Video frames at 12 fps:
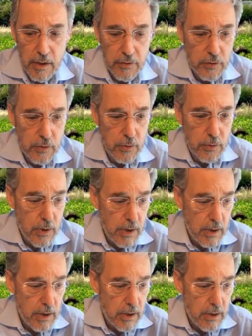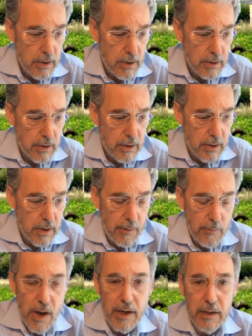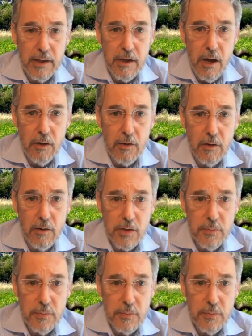So ironically, Congress